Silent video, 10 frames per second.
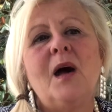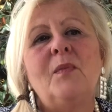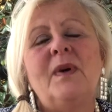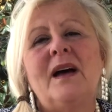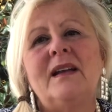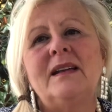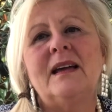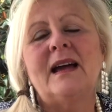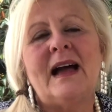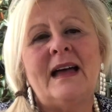but
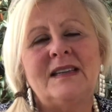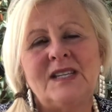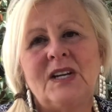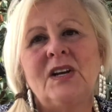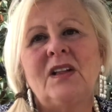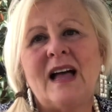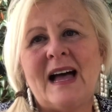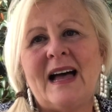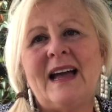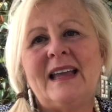until
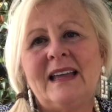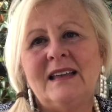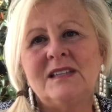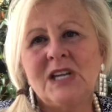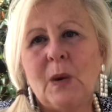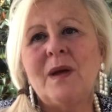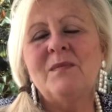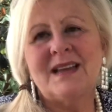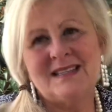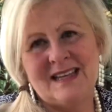I do it
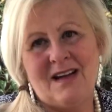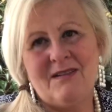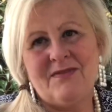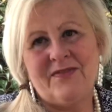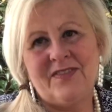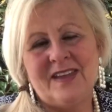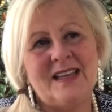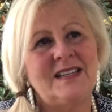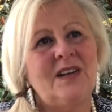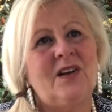myself,
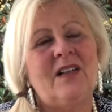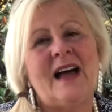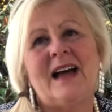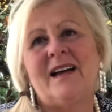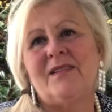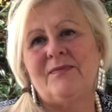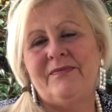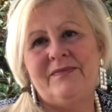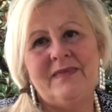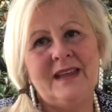until I
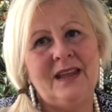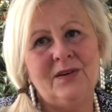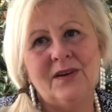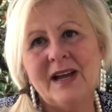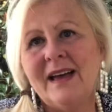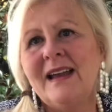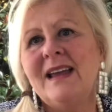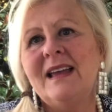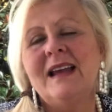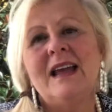either cut
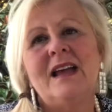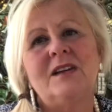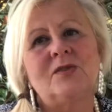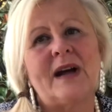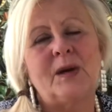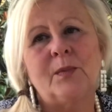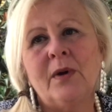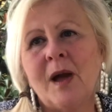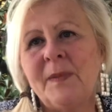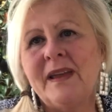it, try to
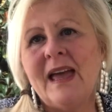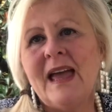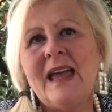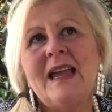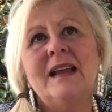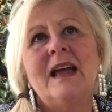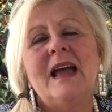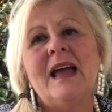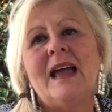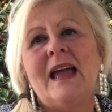propagate,
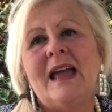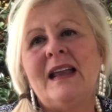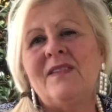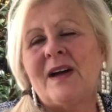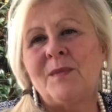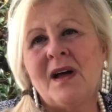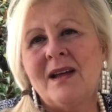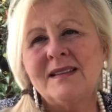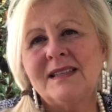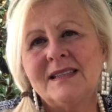and if I'm
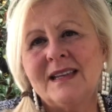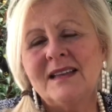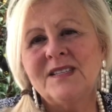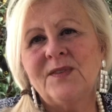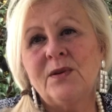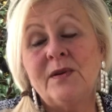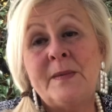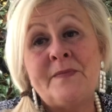not successful,